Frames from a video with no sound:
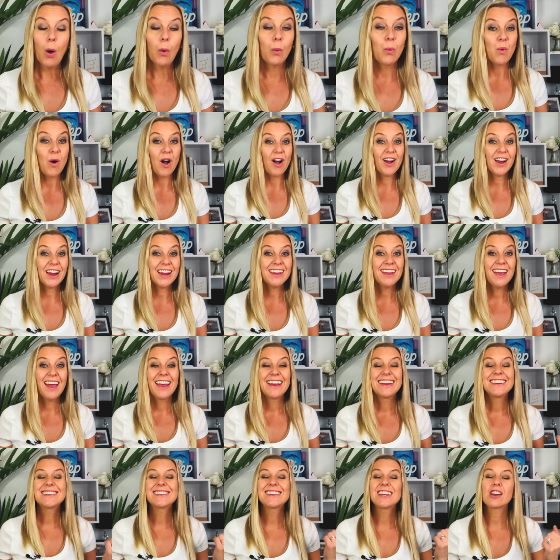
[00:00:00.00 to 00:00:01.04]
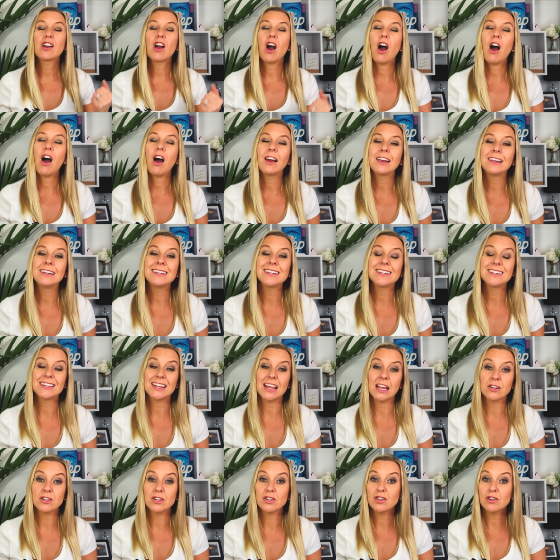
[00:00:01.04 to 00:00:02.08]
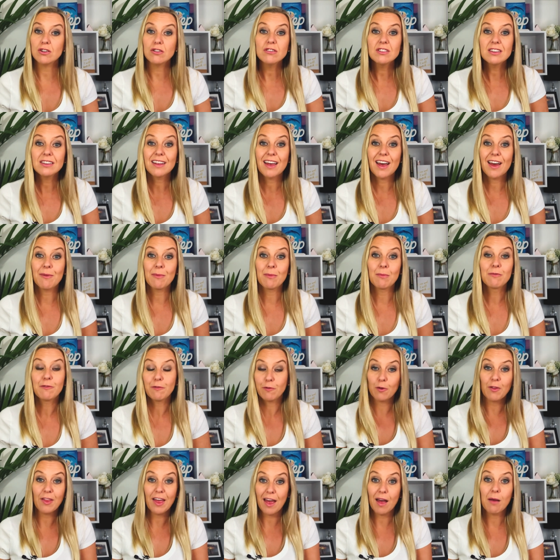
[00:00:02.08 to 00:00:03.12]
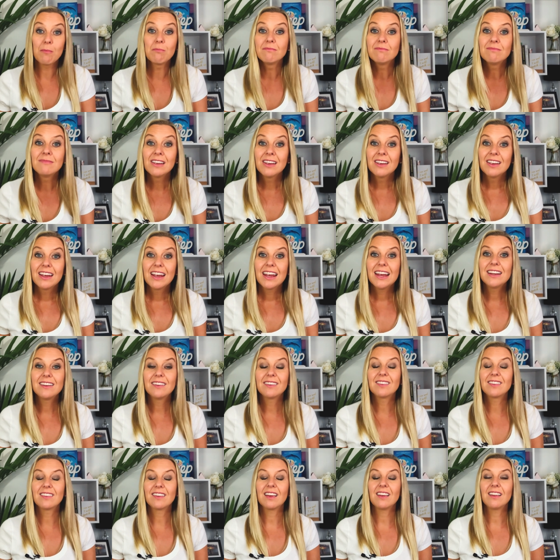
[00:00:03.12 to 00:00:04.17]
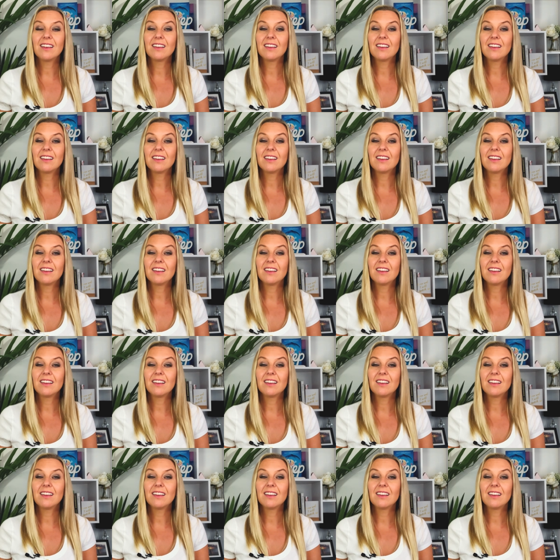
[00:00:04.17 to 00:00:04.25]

Why? It's the kindest thing to do to them, for them. It's